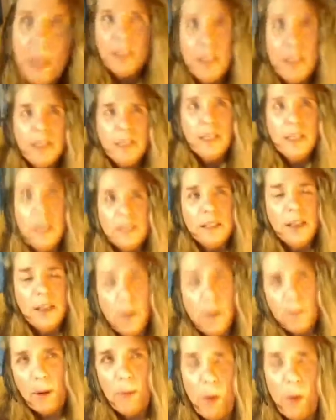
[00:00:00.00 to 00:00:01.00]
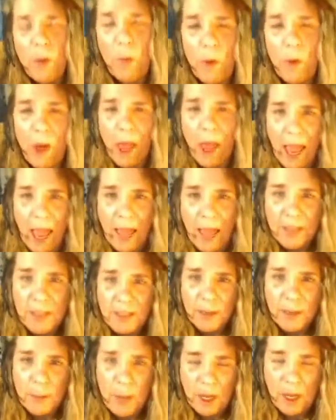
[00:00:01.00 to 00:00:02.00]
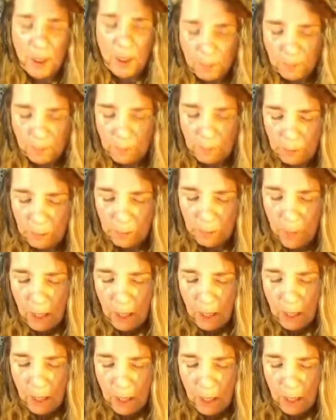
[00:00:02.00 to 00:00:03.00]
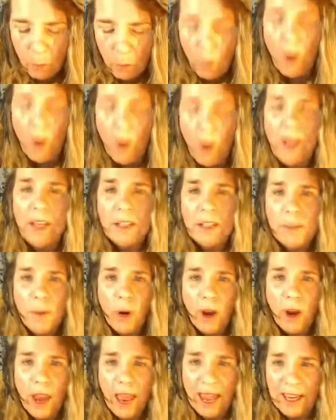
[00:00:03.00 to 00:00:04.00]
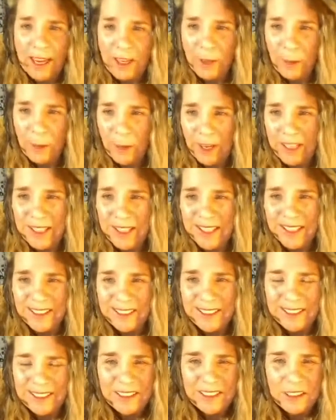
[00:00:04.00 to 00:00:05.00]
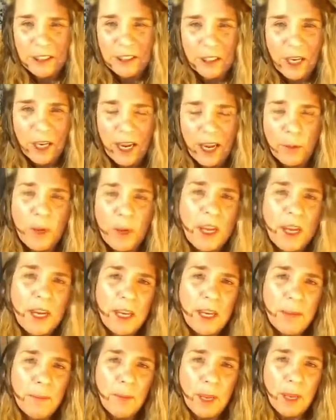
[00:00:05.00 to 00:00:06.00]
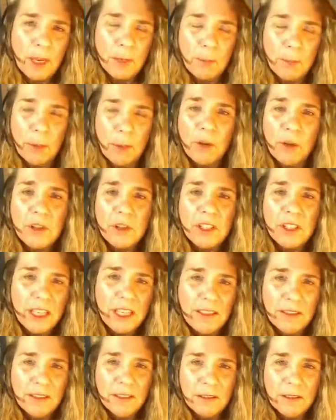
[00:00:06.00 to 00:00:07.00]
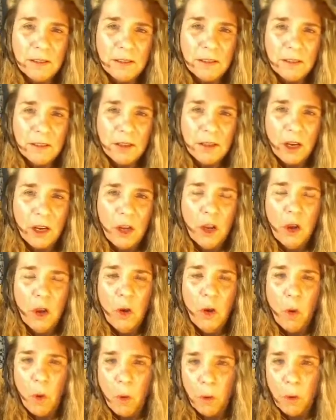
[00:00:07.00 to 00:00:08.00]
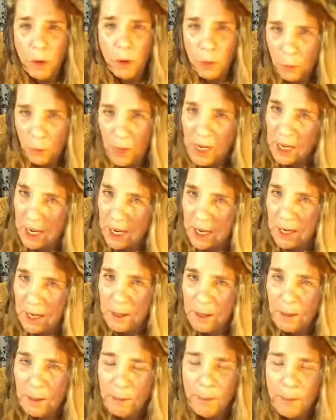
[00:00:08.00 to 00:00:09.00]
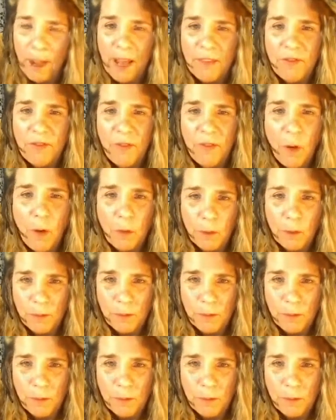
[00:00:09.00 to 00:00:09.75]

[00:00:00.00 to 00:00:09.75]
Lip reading: Some people will ask me, what is more accurate, a reading in person or a reading by phone?